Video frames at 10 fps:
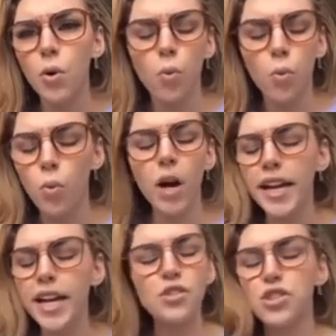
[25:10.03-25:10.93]
what
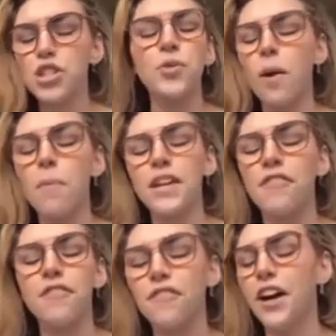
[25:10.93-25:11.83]
else do you want me to
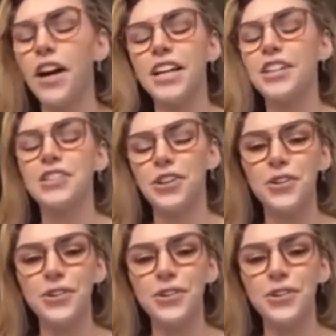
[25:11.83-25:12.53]
fucking do?